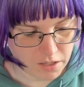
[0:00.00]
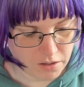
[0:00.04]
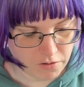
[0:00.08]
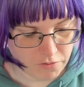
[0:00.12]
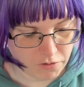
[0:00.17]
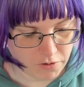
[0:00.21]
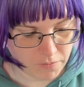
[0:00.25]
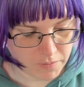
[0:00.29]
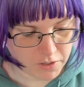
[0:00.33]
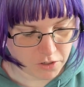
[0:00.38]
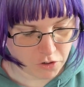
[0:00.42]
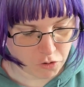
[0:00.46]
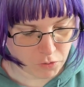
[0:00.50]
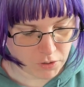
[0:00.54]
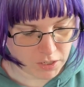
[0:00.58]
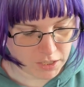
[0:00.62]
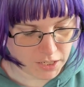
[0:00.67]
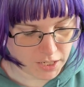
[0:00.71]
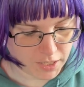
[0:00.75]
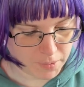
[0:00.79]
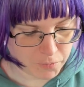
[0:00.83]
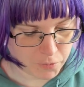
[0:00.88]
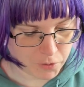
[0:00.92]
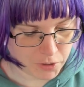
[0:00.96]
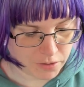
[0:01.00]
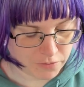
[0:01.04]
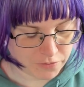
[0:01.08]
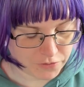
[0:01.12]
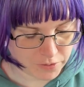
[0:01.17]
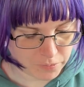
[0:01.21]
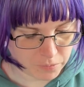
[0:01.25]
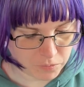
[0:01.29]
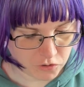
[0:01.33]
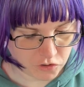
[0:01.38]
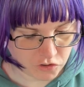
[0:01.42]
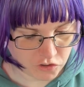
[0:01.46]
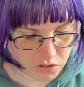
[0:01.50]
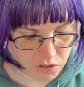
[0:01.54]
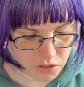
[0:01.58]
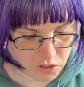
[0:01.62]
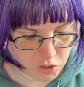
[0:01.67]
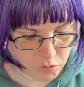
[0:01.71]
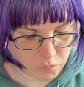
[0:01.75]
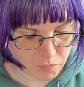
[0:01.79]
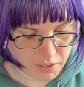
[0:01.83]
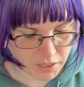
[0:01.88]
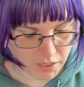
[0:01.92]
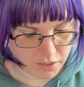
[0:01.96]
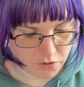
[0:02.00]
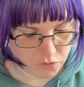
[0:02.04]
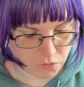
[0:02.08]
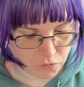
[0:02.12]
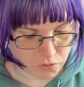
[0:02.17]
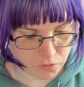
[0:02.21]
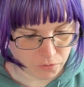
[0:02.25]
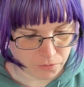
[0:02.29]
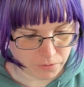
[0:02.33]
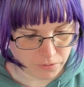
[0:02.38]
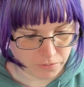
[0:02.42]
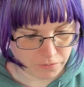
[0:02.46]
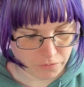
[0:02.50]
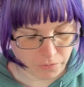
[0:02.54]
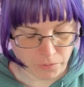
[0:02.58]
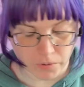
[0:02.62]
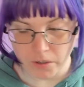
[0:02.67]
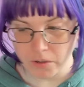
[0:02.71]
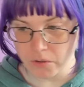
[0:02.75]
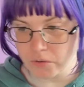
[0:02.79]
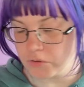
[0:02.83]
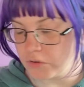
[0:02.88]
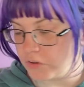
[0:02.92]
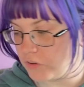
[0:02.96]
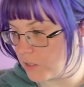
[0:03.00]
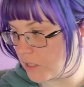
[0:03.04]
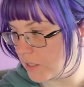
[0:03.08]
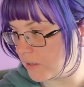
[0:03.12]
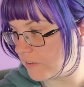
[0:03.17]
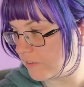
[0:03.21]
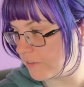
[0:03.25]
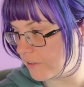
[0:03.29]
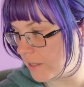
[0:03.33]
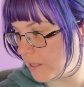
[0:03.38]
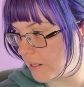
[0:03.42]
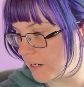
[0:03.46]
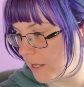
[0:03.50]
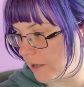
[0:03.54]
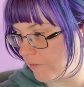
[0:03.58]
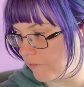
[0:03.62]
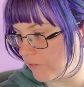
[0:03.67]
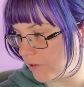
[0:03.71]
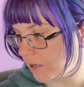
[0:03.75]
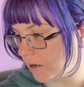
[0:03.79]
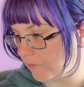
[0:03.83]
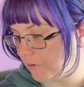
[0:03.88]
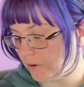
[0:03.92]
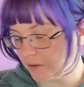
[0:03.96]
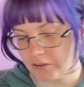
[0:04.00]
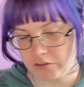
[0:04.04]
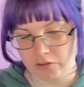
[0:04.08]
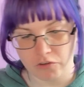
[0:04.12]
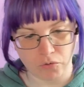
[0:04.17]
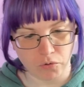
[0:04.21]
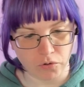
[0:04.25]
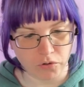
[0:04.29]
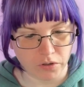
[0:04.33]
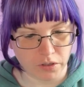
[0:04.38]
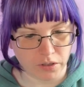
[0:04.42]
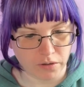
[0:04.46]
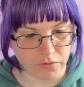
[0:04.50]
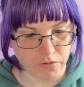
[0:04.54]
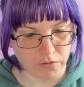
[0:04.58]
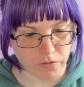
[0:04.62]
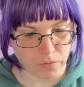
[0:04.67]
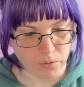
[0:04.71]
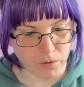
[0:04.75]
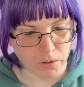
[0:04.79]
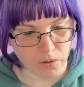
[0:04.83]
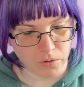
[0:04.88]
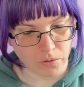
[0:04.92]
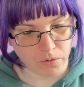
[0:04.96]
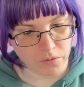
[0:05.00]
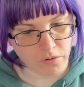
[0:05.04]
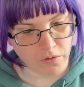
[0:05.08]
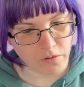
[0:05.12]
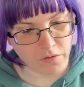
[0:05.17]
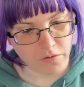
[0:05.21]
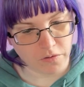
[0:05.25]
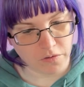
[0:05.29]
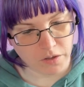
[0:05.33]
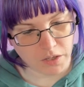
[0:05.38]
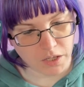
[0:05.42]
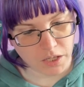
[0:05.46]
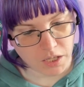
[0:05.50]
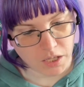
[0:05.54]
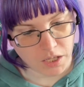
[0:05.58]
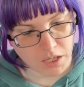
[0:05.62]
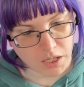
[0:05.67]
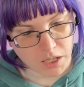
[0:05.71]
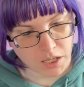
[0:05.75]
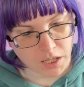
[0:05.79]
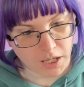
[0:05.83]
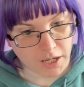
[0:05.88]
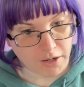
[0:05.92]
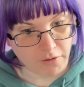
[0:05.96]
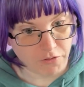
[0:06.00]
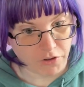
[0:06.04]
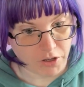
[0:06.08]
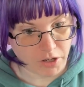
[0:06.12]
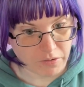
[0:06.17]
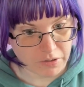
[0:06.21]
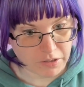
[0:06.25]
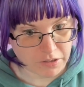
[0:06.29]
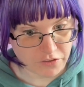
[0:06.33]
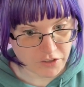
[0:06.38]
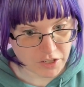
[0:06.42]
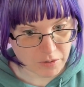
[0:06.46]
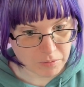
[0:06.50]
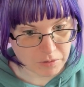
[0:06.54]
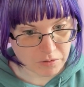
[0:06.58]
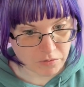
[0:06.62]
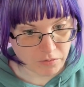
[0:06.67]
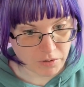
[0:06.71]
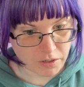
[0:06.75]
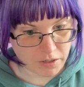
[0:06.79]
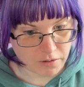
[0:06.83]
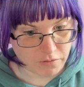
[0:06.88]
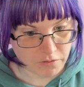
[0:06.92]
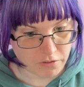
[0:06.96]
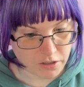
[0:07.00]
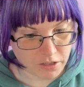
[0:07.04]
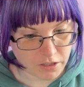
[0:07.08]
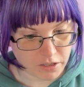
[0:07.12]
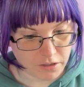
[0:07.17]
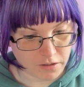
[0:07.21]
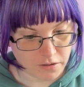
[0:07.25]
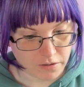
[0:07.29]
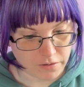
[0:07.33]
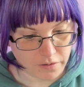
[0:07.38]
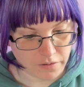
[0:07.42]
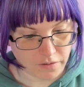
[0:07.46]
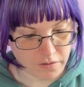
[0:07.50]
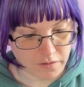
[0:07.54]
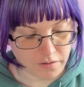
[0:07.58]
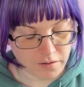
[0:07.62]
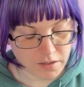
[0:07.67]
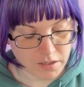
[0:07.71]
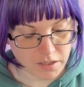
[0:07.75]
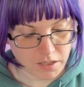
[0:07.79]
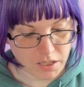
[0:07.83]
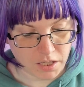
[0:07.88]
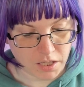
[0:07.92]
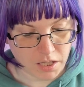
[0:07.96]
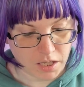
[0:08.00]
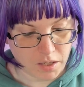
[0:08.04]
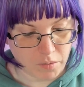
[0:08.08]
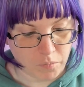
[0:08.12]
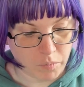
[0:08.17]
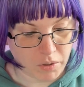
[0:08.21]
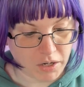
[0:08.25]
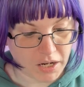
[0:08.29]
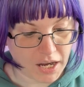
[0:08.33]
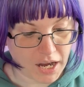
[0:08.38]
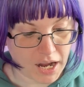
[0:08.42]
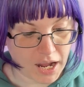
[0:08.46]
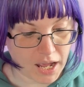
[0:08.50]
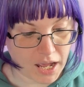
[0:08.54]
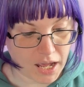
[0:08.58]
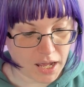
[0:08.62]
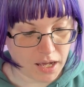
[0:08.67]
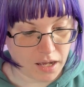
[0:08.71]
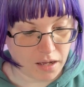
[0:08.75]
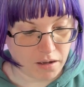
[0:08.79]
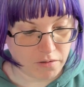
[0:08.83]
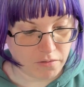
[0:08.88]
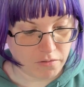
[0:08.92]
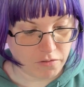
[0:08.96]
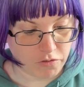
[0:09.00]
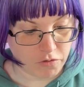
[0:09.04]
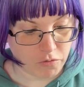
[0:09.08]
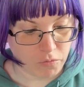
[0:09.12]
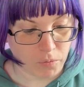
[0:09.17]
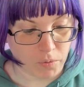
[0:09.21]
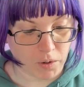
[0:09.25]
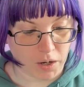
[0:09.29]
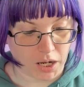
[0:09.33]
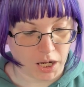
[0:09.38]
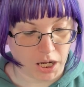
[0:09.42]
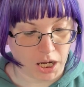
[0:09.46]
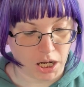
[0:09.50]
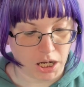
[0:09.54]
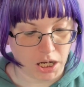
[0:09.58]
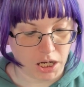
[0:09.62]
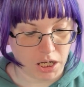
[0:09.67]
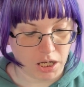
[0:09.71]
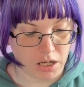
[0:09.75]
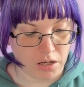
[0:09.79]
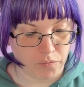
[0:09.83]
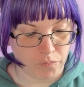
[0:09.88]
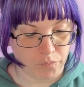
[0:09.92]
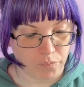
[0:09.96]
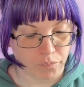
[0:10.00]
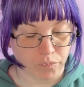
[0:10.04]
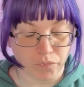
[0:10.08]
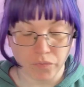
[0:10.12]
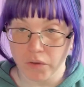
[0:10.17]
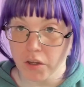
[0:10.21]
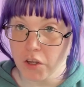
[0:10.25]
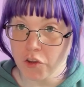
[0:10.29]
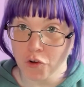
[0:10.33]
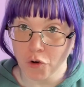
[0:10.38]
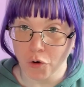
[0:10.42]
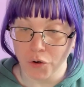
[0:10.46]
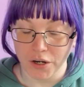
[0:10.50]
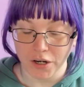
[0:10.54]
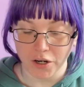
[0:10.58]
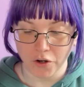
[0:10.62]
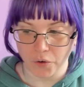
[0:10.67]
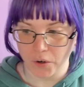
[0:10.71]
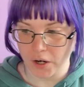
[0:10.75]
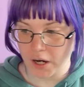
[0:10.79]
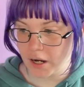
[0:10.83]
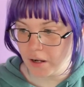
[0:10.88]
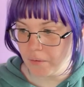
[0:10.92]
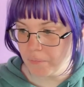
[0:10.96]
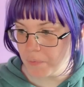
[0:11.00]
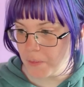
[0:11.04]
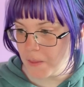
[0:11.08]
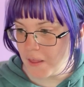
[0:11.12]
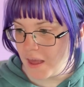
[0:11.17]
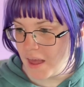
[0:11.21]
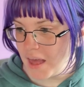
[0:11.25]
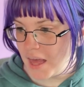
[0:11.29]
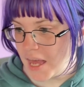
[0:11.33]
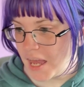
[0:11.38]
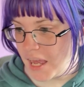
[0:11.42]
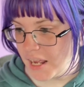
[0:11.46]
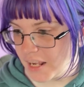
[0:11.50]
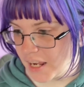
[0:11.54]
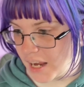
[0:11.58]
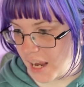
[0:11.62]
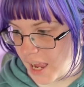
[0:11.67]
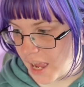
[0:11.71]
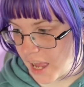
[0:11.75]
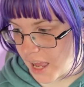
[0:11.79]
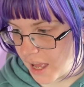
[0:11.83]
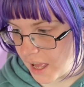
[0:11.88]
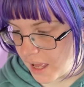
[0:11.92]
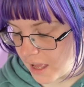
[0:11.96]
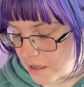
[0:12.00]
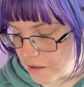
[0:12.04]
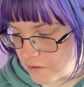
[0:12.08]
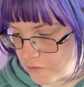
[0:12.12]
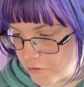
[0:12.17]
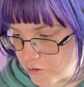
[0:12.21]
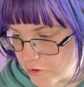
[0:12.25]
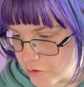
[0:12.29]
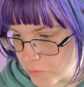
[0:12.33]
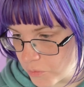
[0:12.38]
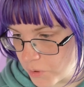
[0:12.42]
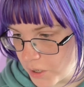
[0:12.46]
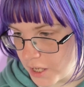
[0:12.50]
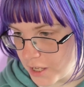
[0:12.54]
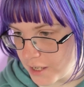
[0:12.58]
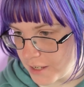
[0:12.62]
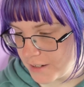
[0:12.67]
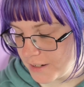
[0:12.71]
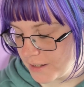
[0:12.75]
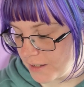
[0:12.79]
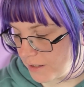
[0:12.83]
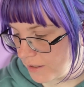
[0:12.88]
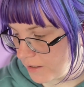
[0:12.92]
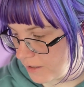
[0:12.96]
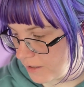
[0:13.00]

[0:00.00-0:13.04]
from the Great Library of Summershaw by Sorcery of Thrones. Like I said, I have not read a Sorcery of Thrones. I have not read Enchantment of Ravens, but I have read Dorian Gray, and I have read